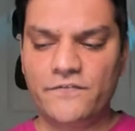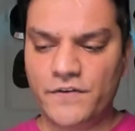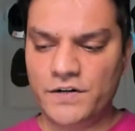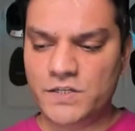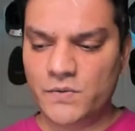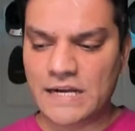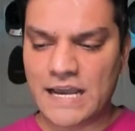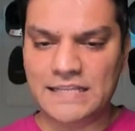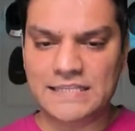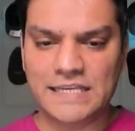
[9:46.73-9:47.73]
first one, I
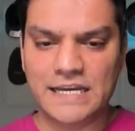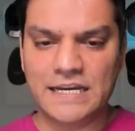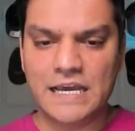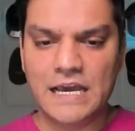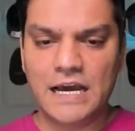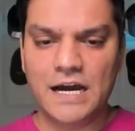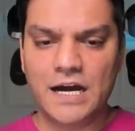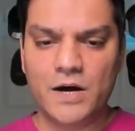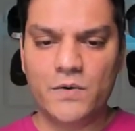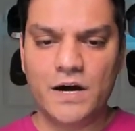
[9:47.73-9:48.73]
had said
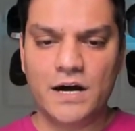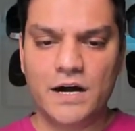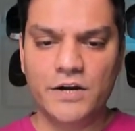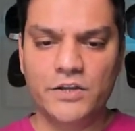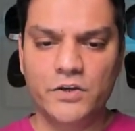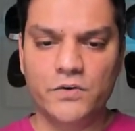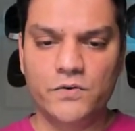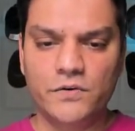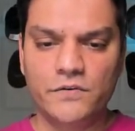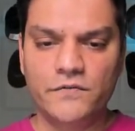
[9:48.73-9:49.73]
how are
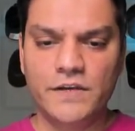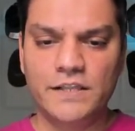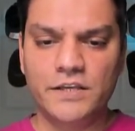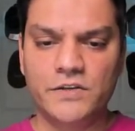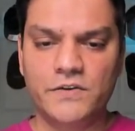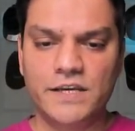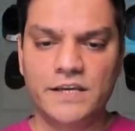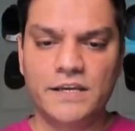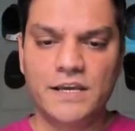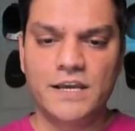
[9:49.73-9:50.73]
you feeling today?
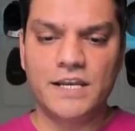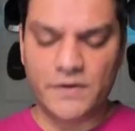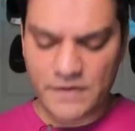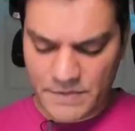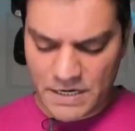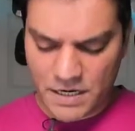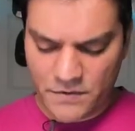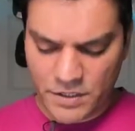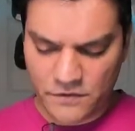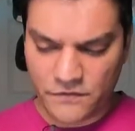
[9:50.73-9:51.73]
Now in my how
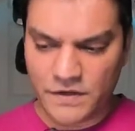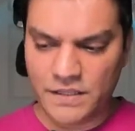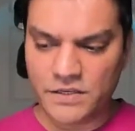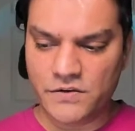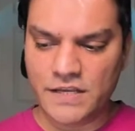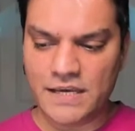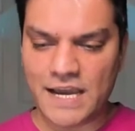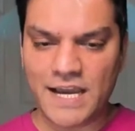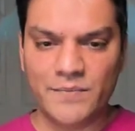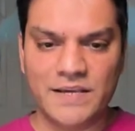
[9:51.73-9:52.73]
are you feeling today, I
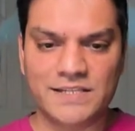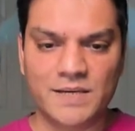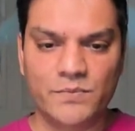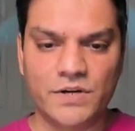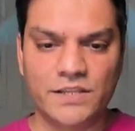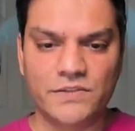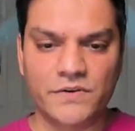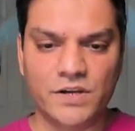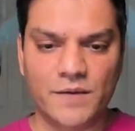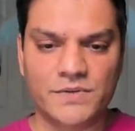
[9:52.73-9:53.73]
had basically put in
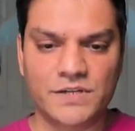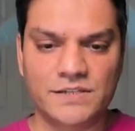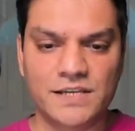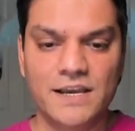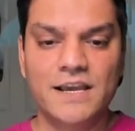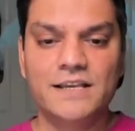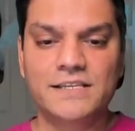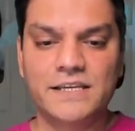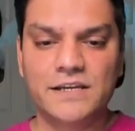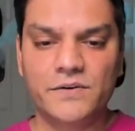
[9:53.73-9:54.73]
three options.
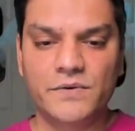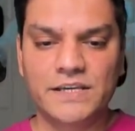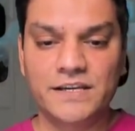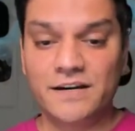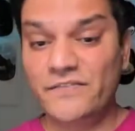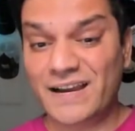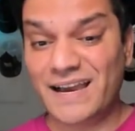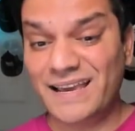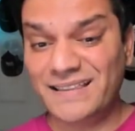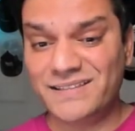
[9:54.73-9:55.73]
See over here, in fact, I
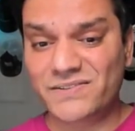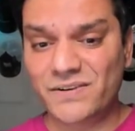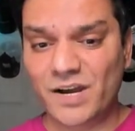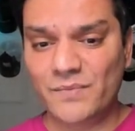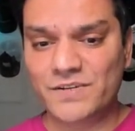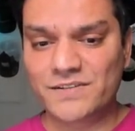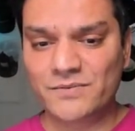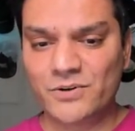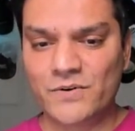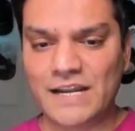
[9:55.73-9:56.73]
like these three options. I'm
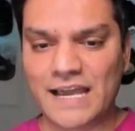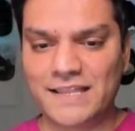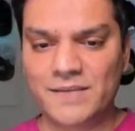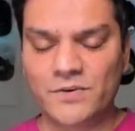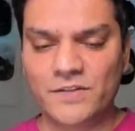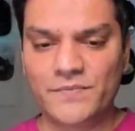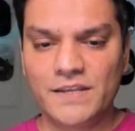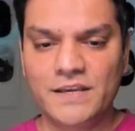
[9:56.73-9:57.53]
gonna go and add them all.